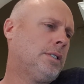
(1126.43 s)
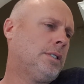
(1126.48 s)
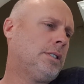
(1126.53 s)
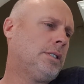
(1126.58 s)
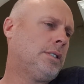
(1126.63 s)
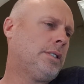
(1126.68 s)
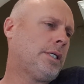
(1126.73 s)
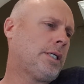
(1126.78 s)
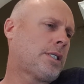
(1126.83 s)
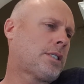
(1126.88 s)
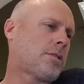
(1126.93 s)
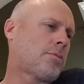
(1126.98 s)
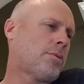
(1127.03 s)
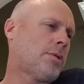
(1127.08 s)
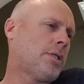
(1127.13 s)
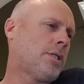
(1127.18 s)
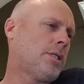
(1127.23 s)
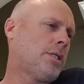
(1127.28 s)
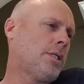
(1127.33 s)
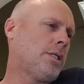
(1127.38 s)
Next
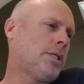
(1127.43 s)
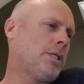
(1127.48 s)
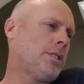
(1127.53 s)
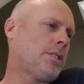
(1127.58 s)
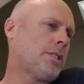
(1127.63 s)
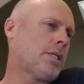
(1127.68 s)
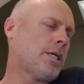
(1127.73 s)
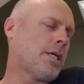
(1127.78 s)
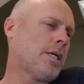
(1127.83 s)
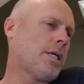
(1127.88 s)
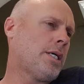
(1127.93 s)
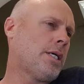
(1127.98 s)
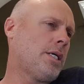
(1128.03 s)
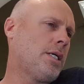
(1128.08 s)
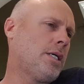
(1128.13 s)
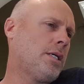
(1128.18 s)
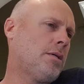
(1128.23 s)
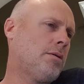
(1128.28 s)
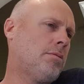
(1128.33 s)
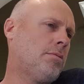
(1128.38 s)
one is a
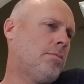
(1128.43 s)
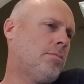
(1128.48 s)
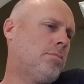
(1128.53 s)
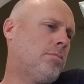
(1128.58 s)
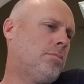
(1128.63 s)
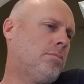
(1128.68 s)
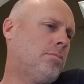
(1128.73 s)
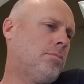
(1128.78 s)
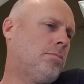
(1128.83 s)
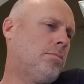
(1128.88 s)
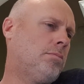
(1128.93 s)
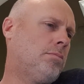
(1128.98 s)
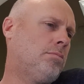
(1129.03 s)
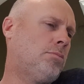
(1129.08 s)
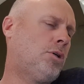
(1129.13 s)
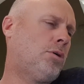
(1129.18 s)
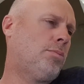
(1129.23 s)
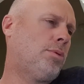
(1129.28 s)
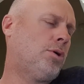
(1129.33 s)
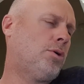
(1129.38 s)

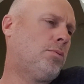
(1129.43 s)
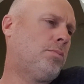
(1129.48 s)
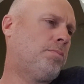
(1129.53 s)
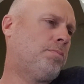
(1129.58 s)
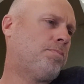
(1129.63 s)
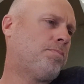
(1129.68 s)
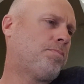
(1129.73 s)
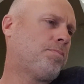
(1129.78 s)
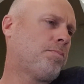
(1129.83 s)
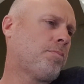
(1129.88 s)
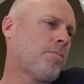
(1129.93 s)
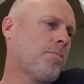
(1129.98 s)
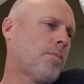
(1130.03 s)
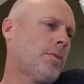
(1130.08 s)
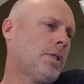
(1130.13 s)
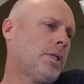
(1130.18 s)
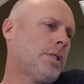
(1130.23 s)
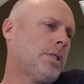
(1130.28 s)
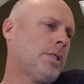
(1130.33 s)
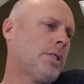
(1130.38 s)
Mont Blanc.
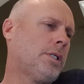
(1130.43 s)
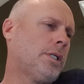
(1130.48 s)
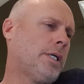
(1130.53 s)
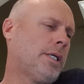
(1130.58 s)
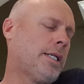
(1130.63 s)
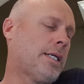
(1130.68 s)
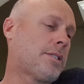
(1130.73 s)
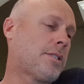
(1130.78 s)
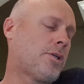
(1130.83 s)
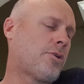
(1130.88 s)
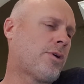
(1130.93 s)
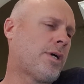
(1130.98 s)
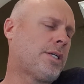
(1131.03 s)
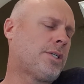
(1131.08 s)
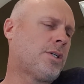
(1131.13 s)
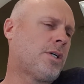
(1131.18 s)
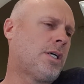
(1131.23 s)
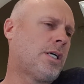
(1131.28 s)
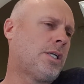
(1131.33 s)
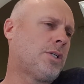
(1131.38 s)
And that's a great
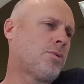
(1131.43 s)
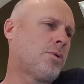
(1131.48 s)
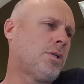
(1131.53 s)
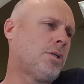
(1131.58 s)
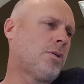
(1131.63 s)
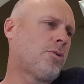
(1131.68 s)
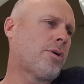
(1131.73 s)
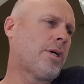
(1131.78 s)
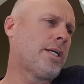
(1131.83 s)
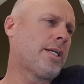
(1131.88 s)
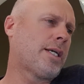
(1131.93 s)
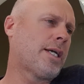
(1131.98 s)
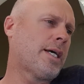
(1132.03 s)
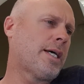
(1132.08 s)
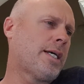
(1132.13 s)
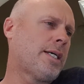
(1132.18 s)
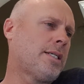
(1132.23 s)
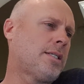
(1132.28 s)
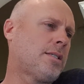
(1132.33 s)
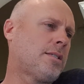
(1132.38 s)
dial as well. Great
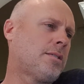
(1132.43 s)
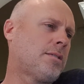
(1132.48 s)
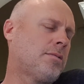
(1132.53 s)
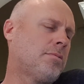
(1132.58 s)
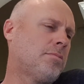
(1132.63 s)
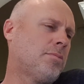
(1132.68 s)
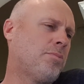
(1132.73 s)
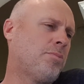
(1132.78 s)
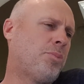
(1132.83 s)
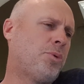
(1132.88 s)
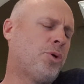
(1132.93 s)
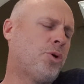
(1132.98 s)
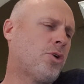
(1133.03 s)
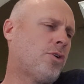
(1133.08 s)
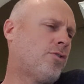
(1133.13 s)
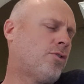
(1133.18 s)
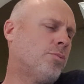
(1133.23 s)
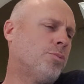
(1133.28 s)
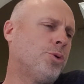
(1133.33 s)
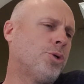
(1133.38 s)
case.
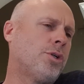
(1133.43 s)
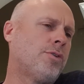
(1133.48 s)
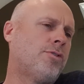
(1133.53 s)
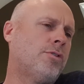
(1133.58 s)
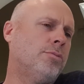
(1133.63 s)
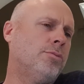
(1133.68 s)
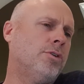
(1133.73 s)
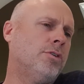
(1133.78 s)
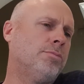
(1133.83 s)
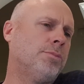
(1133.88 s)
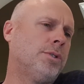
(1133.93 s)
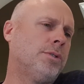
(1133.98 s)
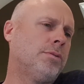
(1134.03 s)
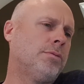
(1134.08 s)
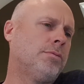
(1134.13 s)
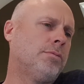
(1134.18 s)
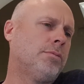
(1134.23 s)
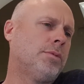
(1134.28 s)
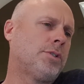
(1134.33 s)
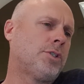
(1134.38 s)
Beautiful movement.
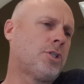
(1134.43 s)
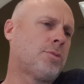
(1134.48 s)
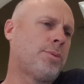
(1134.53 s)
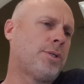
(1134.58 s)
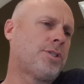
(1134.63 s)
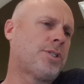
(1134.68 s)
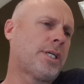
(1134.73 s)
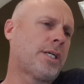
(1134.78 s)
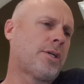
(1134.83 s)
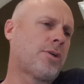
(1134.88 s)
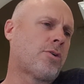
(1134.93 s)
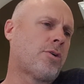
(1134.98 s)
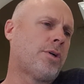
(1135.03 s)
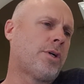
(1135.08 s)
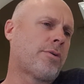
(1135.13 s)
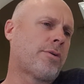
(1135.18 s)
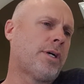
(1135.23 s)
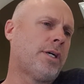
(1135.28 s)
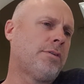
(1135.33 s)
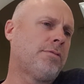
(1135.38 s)
It's a split second
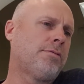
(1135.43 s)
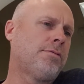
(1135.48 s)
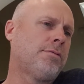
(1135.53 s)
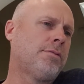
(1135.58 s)
chronograph.